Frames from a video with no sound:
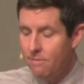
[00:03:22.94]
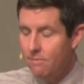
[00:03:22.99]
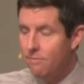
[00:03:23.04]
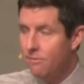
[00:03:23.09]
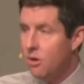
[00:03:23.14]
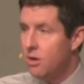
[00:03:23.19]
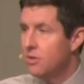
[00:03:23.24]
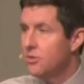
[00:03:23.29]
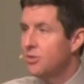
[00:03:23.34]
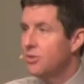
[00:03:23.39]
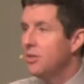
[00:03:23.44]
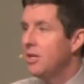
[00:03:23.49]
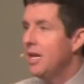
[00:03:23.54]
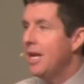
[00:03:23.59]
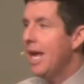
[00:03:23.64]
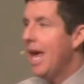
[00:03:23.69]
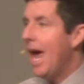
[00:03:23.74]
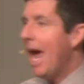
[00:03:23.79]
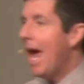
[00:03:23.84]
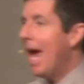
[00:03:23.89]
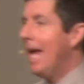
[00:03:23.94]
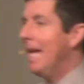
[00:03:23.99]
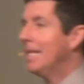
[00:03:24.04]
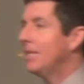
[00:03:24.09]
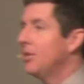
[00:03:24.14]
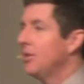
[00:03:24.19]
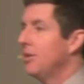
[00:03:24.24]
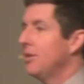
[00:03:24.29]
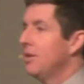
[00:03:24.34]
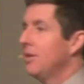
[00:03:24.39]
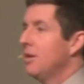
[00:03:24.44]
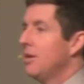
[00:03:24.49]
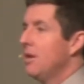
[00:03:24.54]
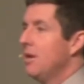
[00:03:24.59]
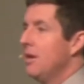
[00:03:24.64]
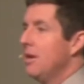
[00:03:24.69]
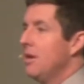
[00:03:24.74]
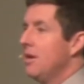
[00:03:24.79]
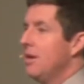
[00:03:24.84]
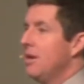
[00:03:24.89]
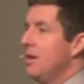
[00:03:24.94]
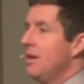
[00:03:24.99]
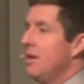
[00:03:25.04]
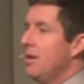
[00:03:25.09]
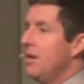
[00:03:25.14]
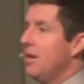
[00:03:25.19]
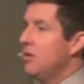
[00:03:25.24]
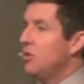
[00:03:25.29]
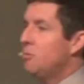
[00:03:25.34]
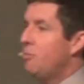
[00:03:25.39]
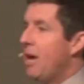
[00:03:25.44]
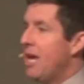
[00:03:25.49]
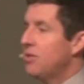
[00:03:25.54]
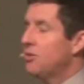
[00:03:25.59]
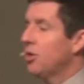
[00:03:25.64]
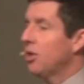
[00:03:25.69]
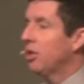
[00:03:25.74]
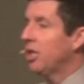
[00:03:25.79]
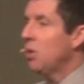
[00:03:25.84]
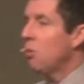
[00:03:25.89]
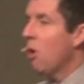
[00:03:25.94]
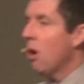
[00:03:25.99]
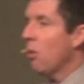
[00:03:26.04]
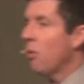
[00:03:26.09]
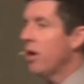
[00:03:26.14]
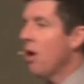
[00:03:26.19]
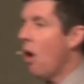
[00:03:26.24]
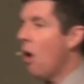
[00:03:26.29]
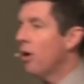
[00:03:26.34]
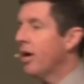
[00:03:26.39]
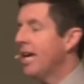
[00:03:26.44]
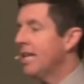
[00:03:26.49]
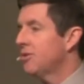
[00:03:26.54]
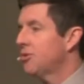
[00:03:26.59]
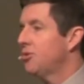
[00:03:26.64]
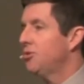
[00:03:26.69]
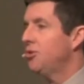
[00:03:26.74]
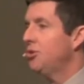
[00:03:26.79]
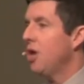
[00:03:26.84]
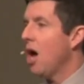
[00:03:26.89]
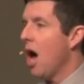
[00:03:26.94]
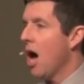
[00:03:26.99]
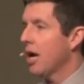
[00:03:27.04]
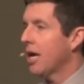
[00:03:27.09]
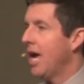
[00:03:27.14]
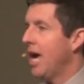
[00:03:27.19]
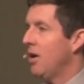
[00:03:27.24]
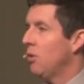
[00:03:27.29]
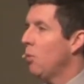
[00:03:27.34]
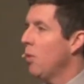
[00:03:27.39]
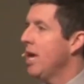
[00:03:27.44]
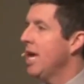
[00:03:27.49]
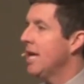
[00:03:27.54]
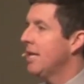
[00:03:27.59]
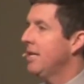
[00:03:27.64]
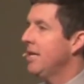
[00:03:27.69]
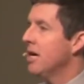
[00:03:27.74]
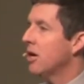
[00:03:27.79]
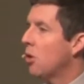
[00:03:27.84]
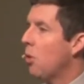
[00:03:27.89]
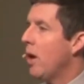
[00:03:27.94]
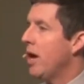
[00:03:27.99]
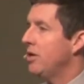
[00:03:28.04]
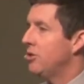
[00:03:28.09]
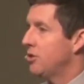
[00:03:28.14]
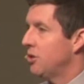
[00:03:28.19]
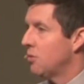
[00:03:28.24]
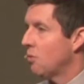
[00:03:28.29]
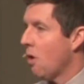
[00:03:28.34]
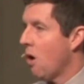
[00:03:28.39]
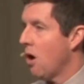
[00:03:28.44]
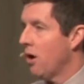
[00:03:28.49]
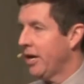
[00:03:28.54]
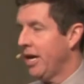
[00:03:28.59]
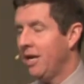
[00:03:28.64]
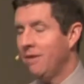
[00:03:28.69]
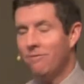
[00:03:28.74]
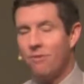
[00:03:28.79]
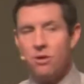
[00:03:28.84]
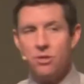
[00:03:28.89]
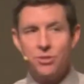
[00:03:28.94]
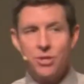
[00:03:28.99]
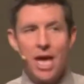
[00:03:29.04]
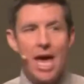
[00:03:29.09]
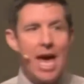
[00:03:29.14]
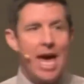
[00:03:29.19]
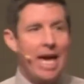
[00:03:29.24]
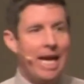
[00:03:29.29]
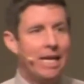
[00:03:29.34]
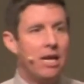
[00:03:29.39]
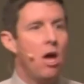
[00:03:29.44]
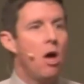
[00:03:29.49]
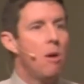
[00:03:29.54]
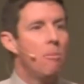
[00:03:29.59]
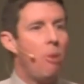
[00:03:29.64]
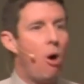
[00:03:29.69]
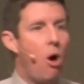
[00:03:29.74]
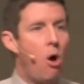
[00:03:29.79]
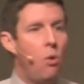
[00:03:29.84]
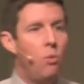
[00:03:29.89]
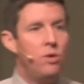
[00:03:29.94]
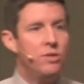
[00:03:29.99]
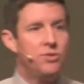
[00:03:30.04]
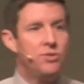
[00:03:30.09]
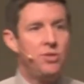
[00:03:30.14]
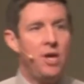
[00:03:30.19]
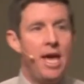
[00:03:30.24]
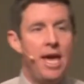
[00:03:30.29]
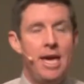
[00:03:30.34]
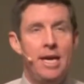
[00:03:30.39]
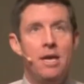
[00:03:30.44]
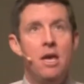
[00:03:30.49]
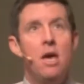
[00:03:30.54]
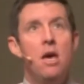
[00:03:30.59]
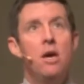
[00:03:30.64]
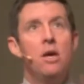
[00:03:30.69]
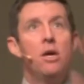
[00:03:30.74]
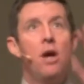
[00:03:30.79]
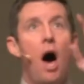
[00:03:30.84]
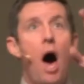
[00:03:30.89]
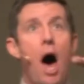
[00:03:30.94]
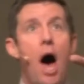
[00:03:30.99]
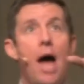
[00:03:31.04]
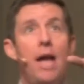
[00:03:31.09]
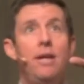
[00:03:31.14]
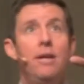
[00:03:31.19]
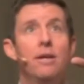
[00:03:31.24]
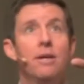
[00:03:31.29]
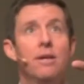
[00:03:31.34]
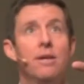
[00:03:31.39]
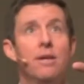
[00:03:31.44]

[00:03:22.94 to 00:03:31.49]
Verse 8 is basically where we all get stuck and we get the equation wrong. In verse 8, Paul was saying, God,